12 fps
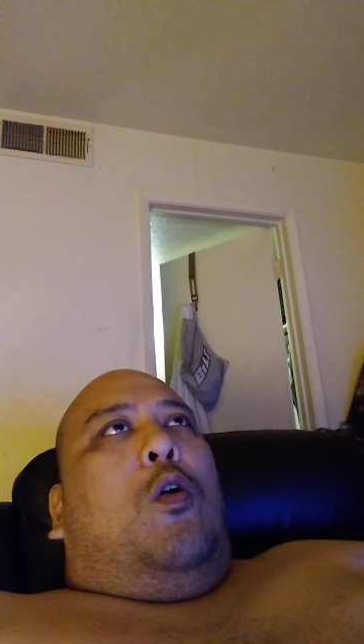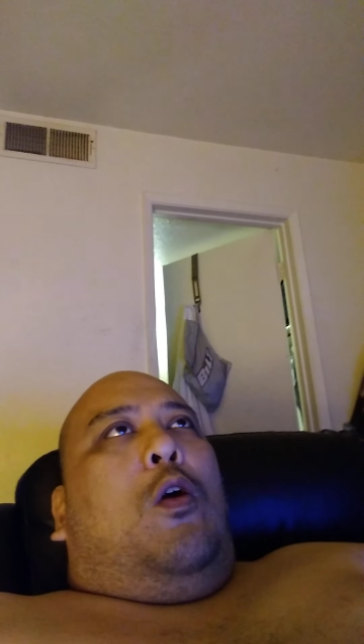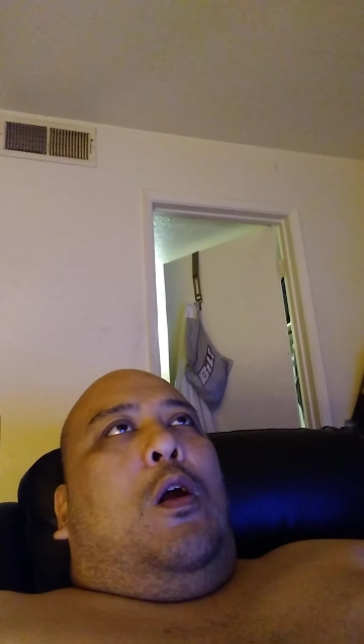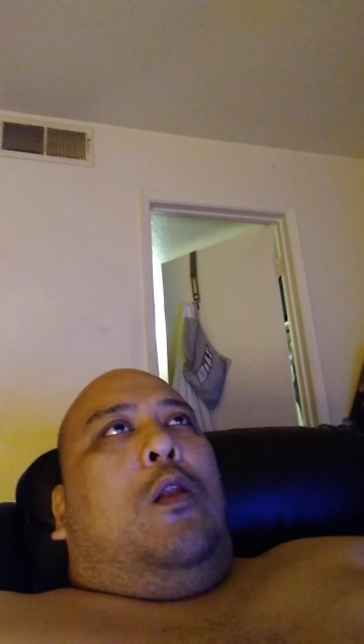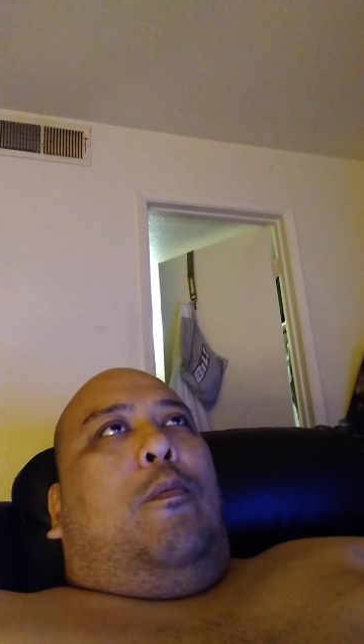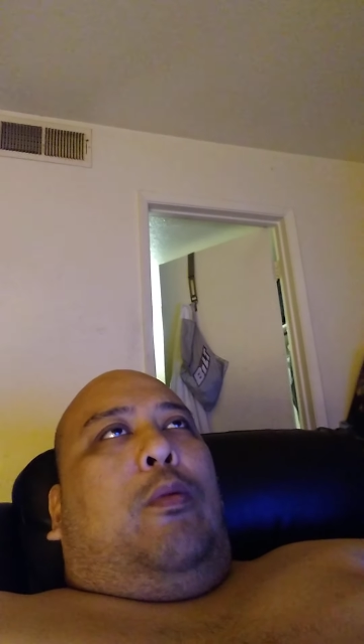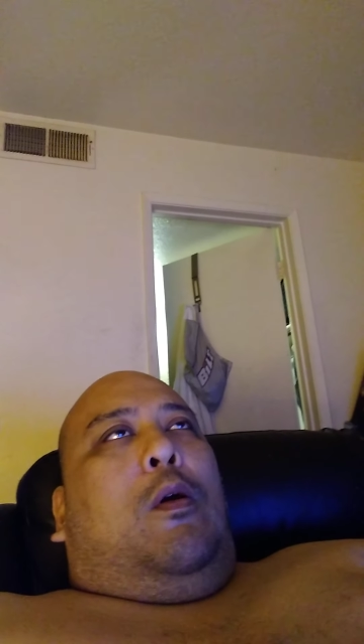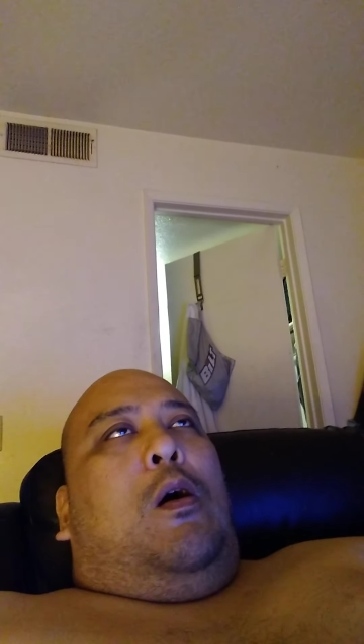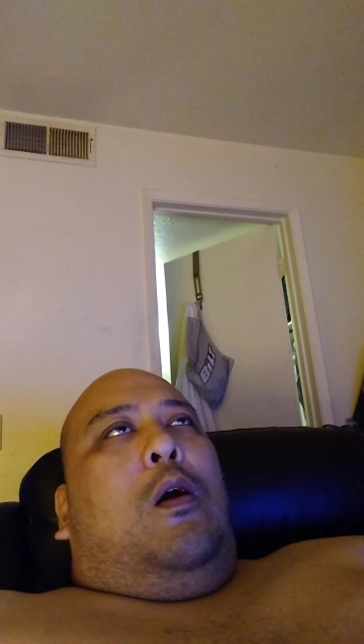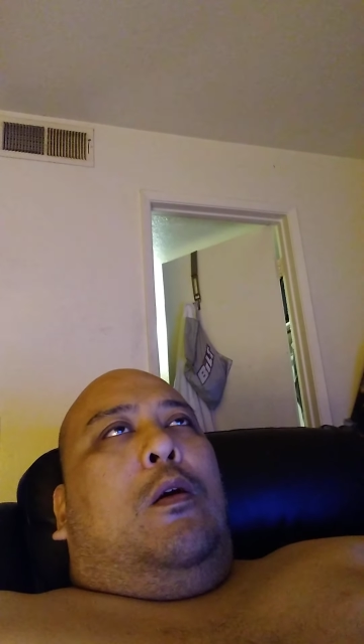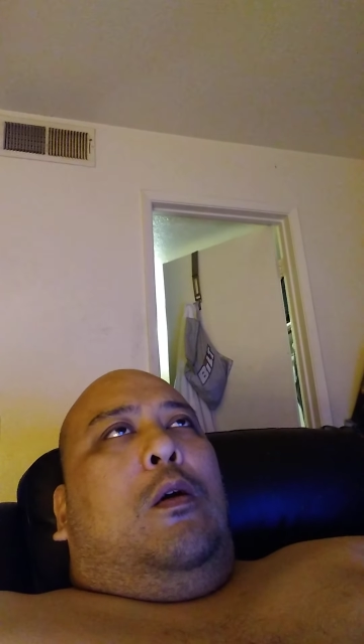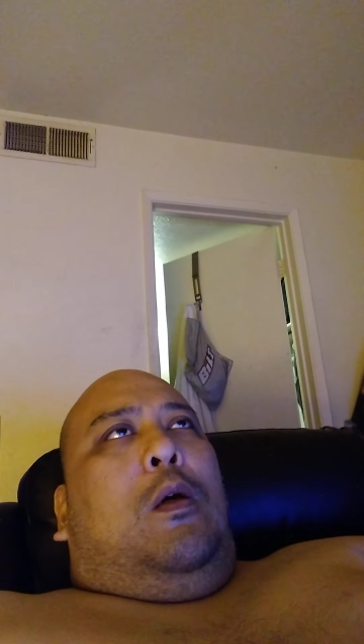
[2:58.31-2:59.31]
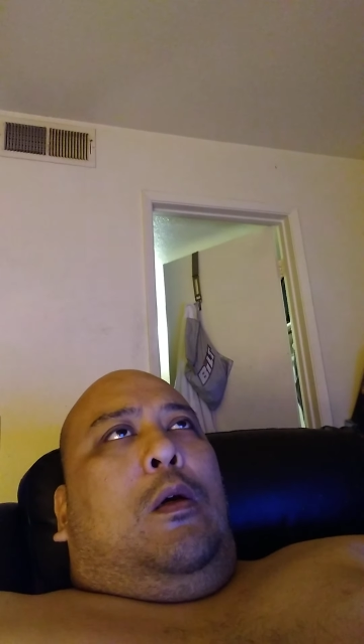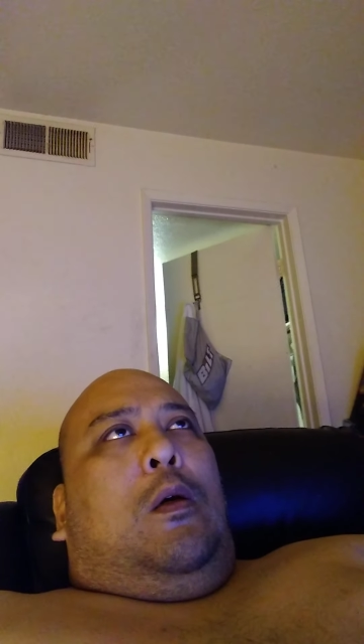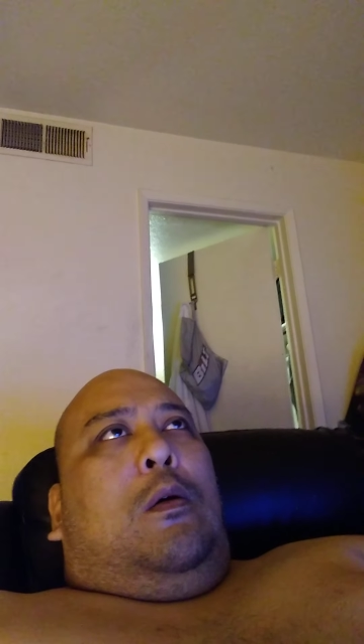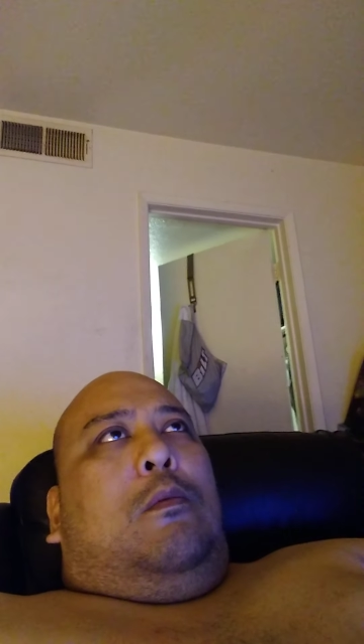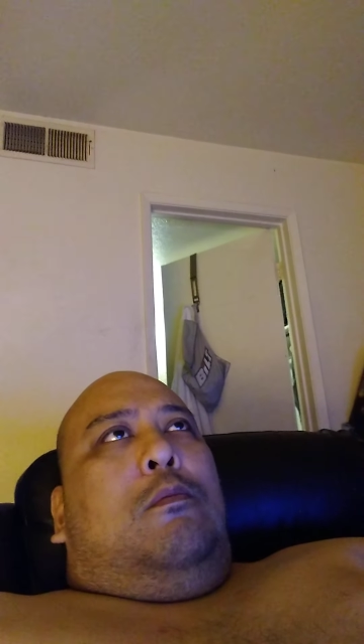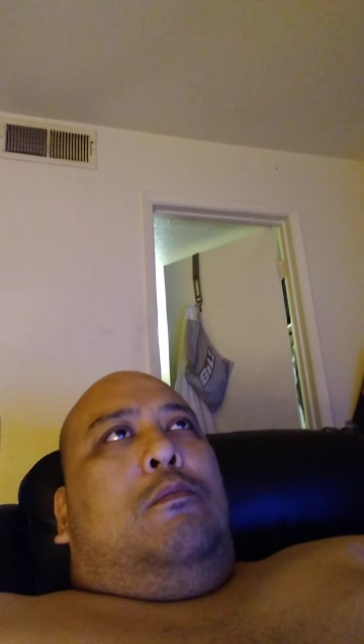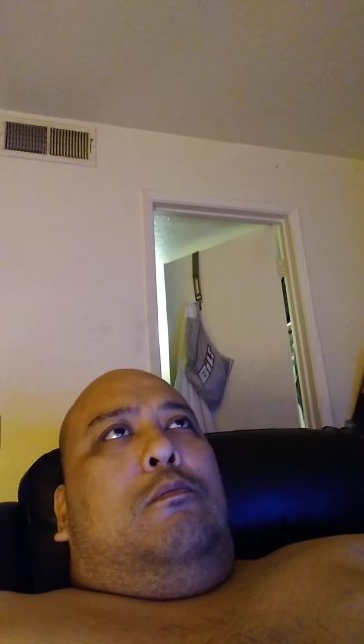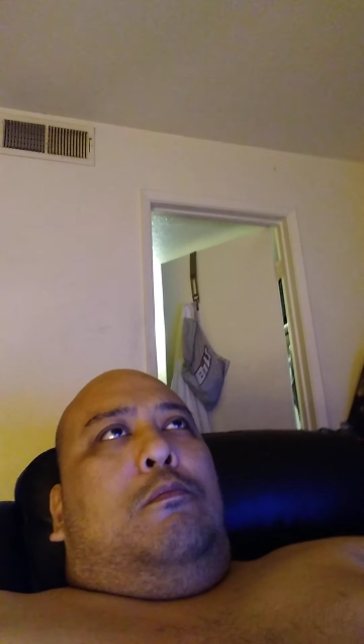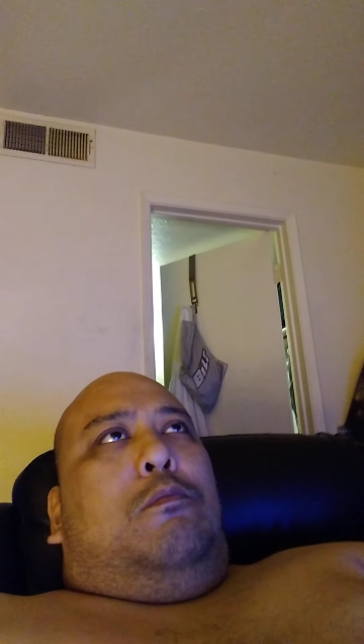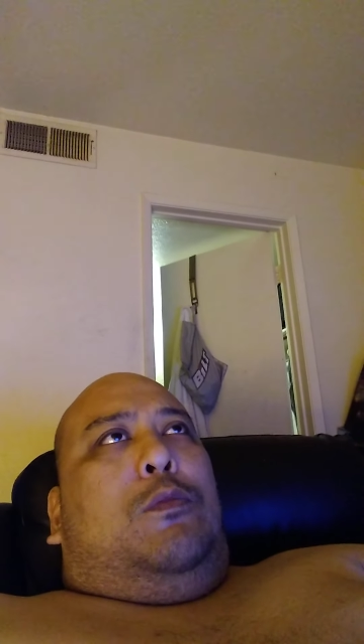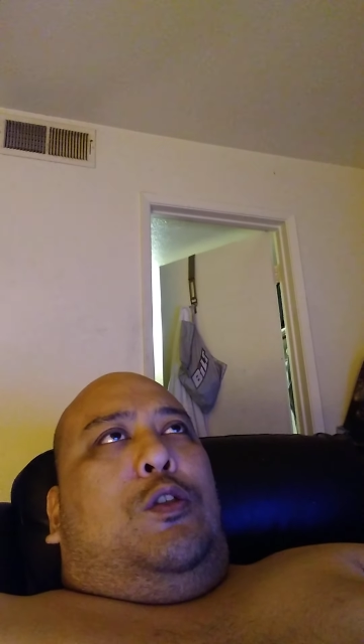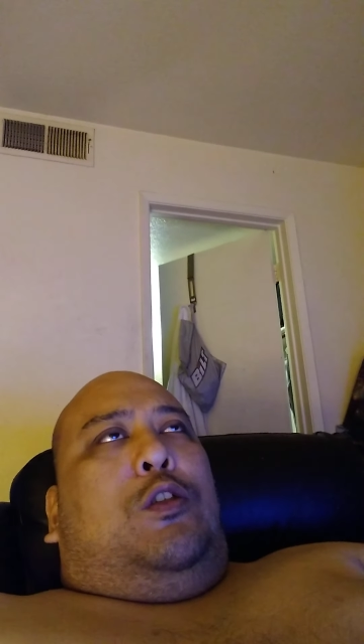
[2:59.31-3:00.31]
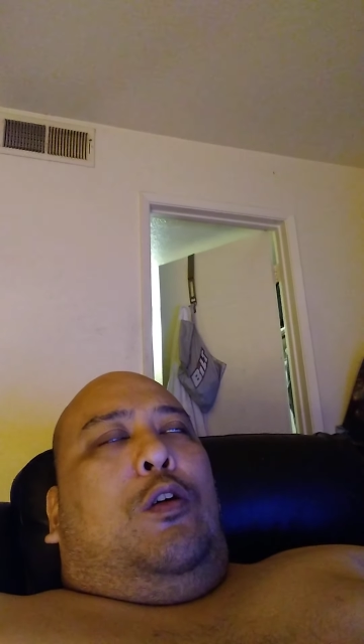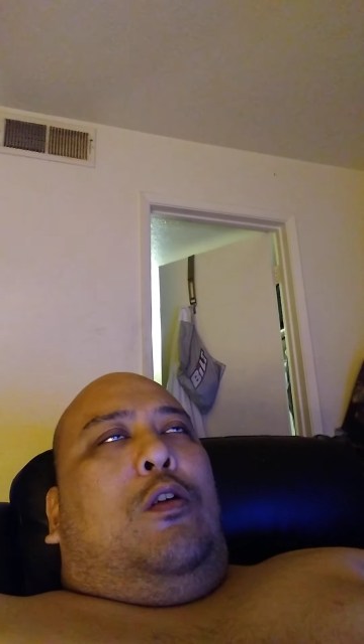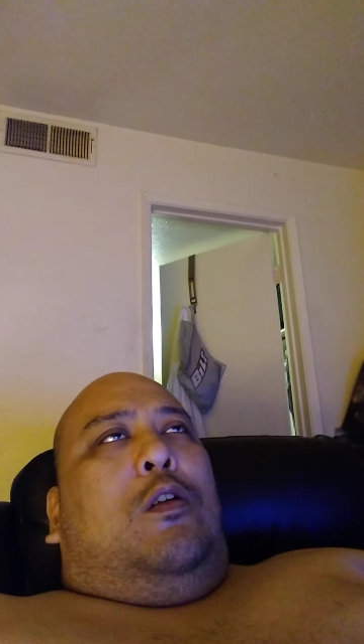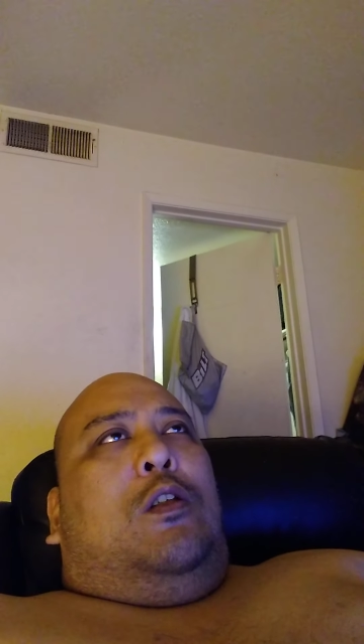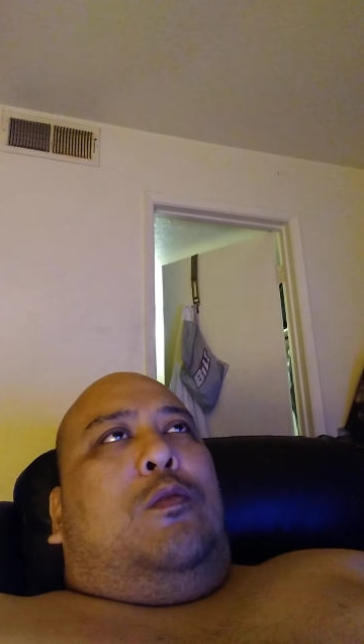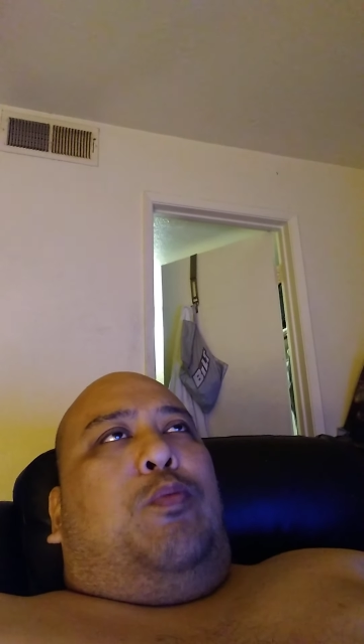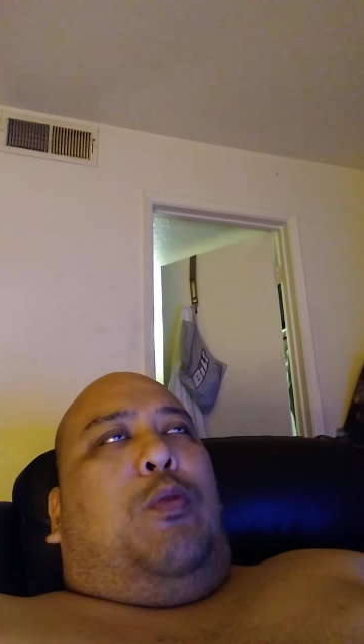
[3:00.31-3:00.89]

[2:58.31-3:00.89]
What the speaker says: or on the blog to show that this